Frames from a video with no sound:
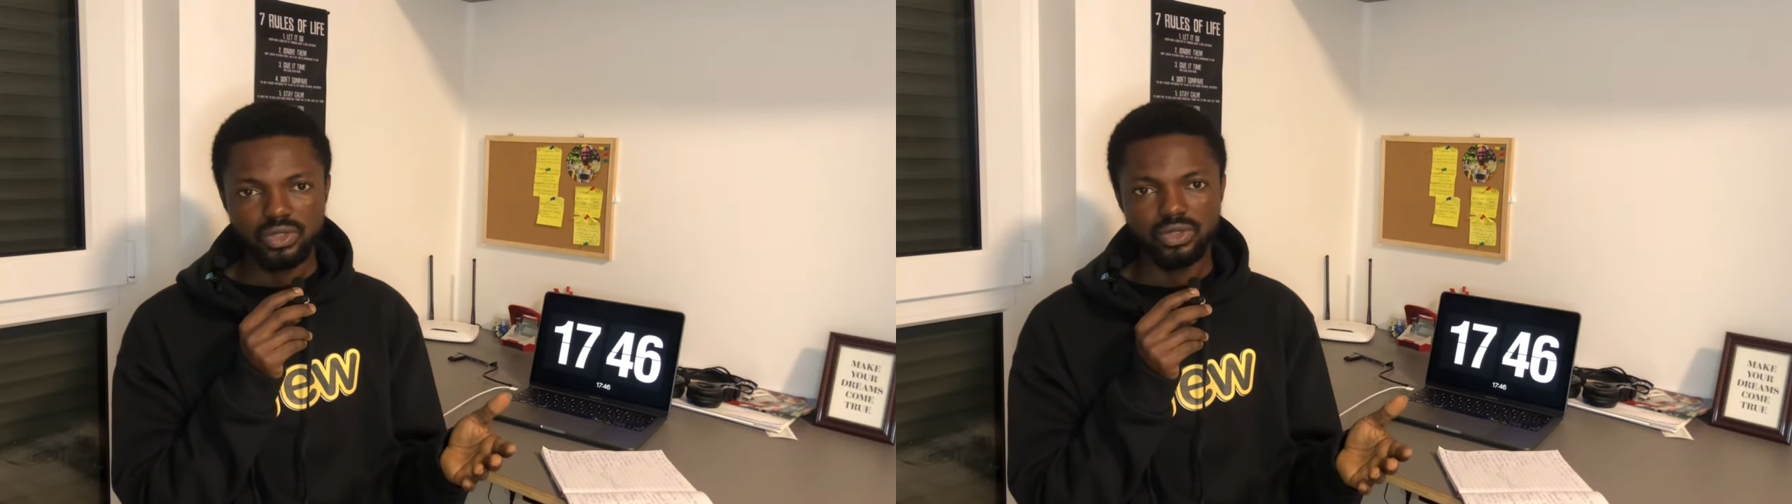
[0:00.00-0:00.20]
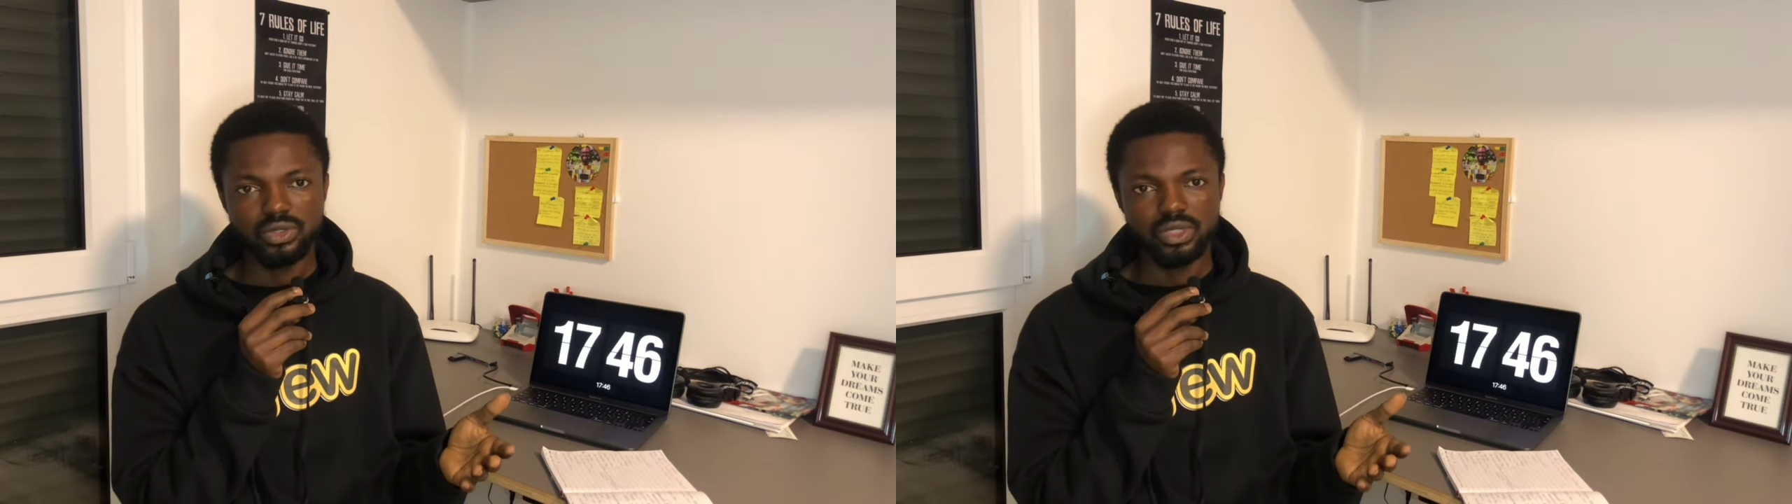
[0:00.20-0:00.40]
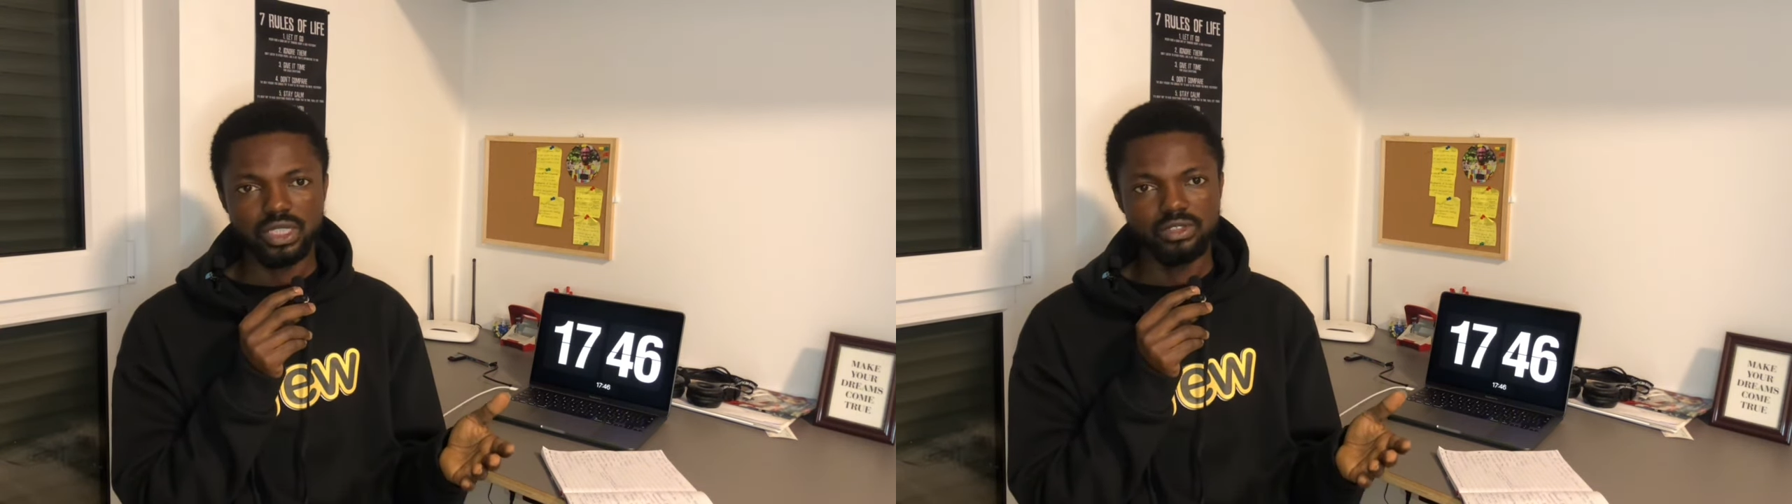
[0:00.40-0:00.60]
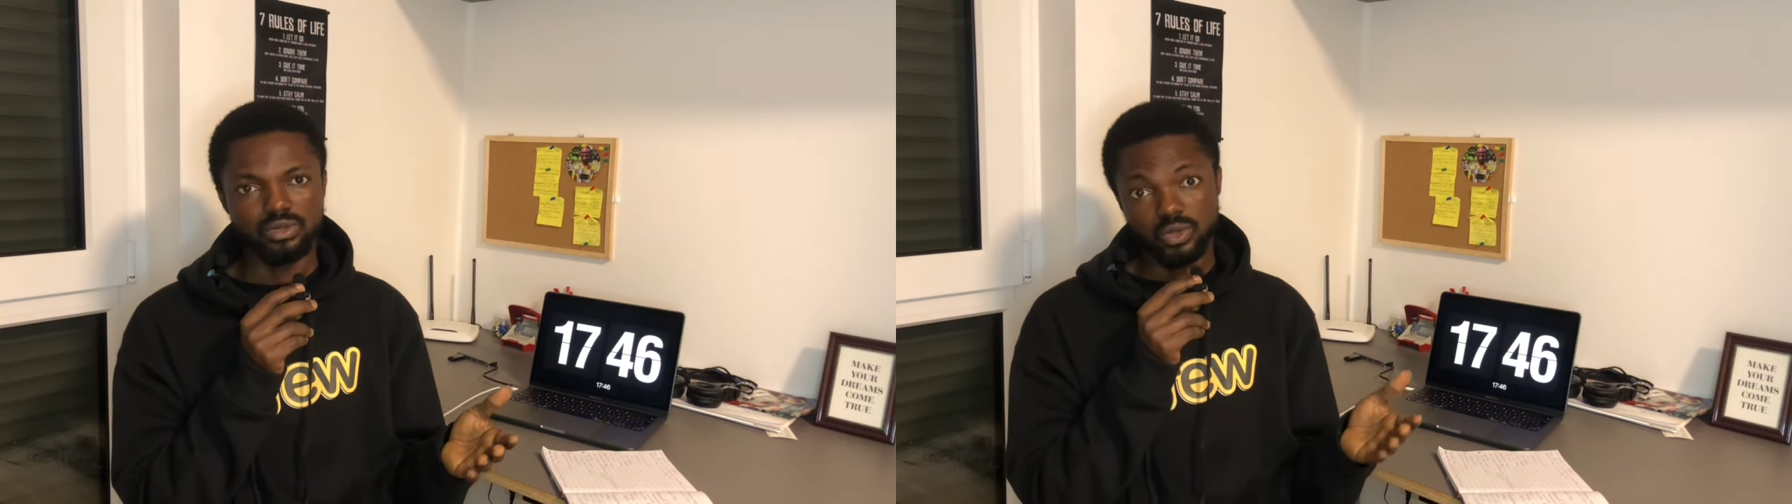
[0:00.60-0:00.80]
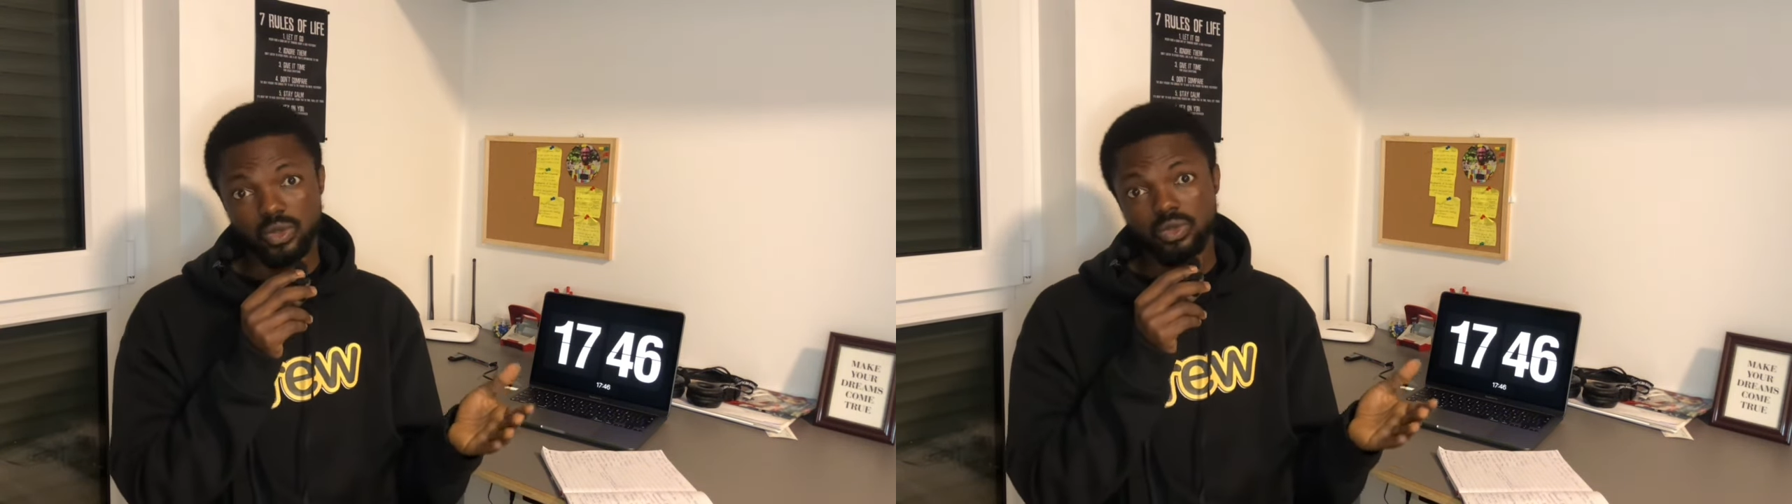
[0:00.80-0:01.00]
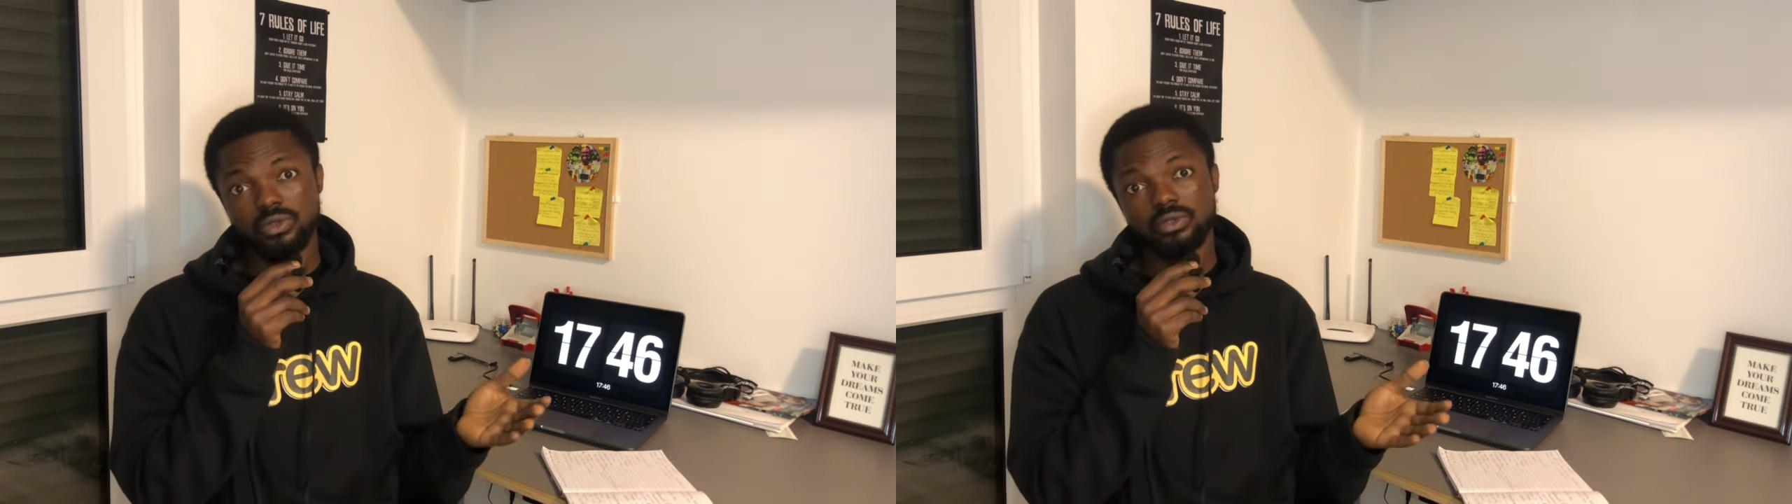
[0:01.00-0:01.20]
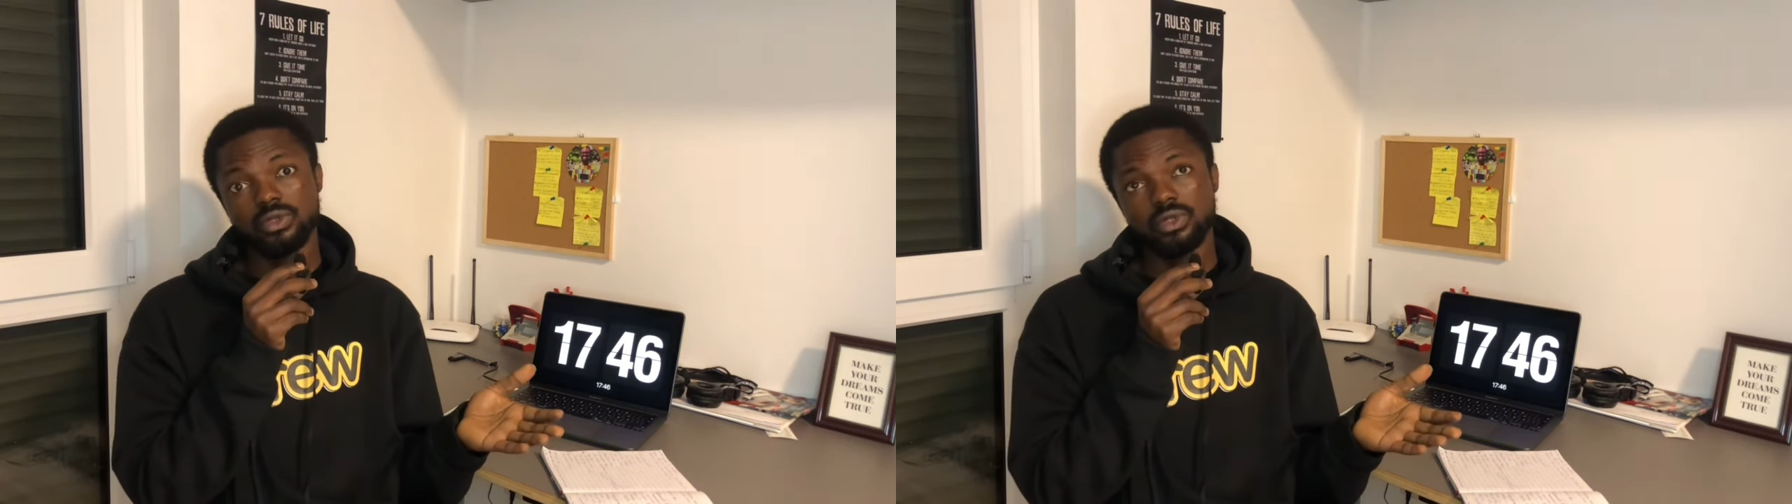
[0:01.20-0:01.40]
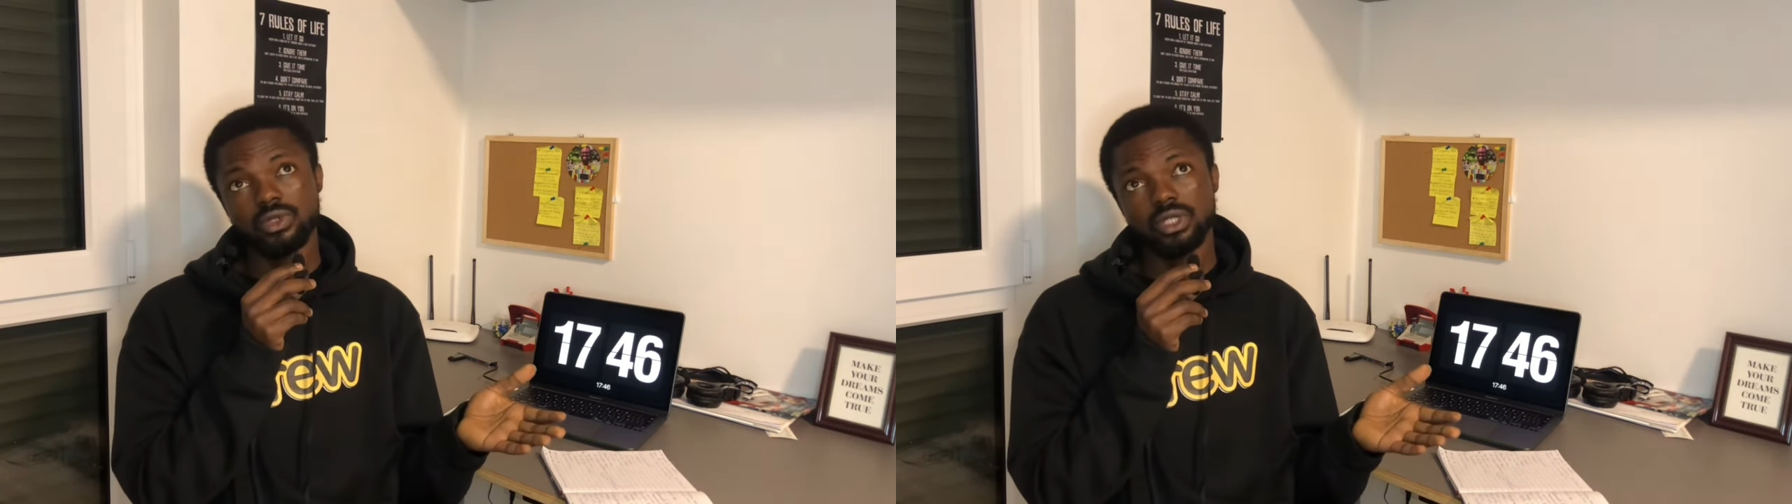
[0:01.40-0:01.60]
You could enroll
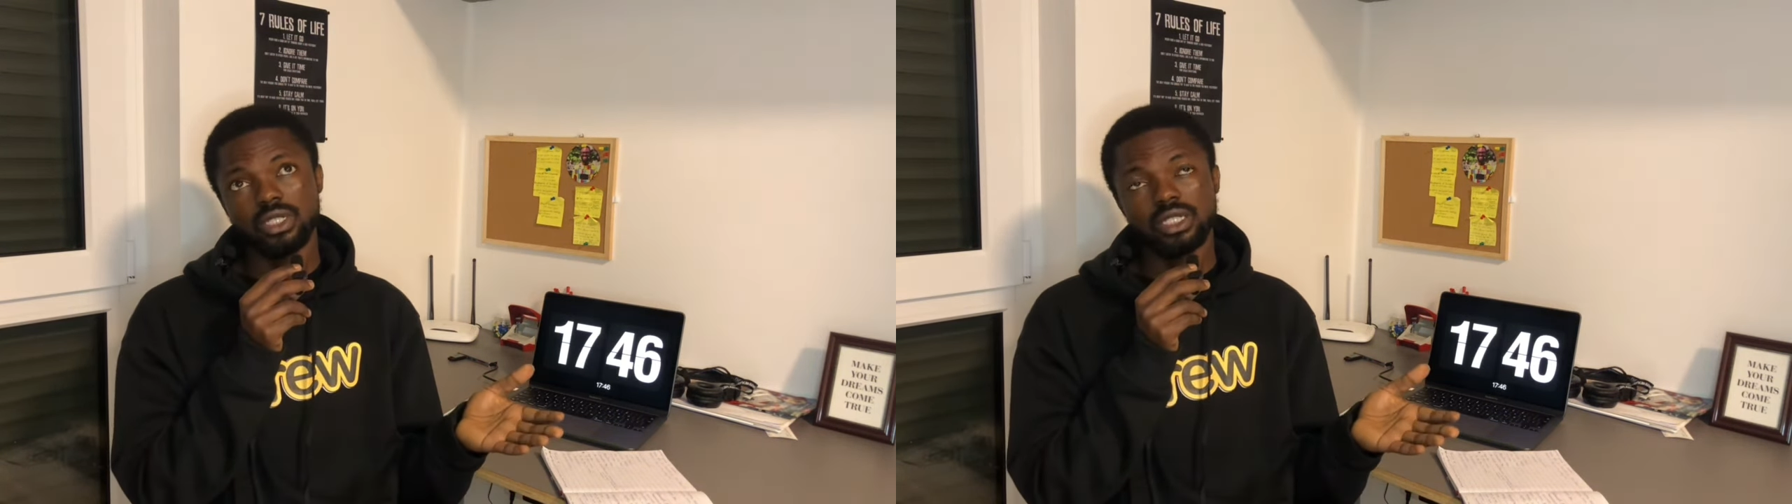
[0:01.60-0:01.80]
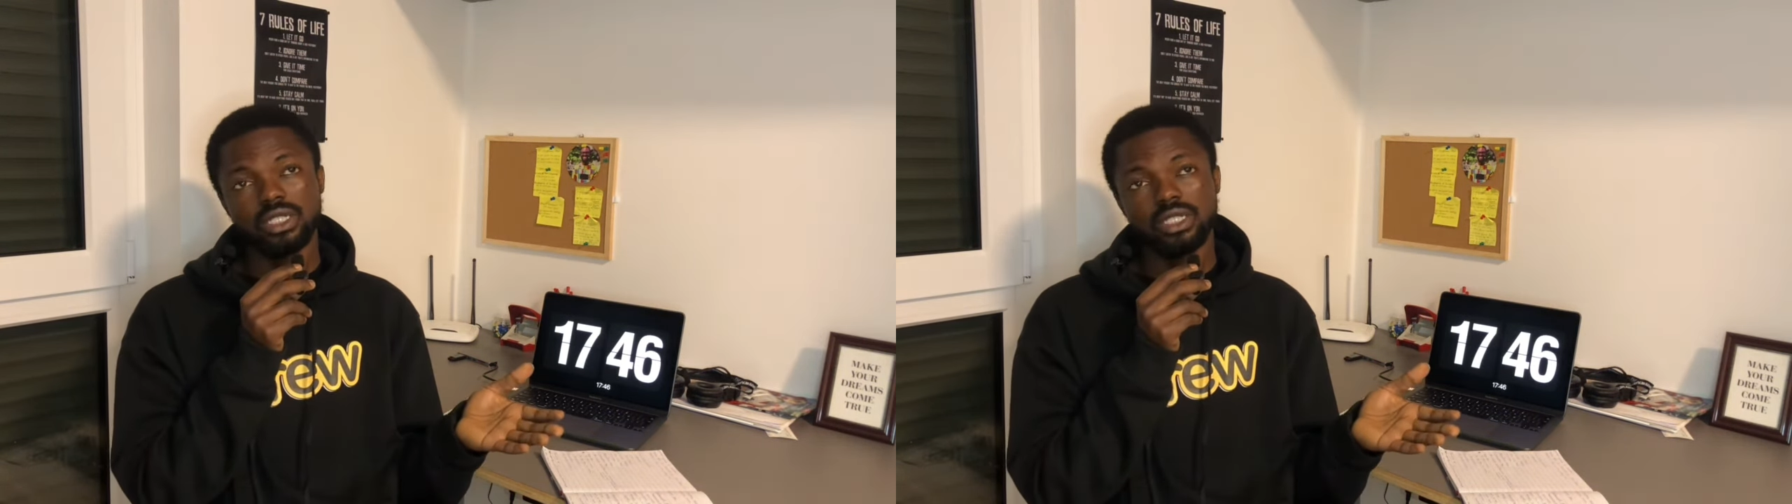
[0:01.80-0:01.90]
for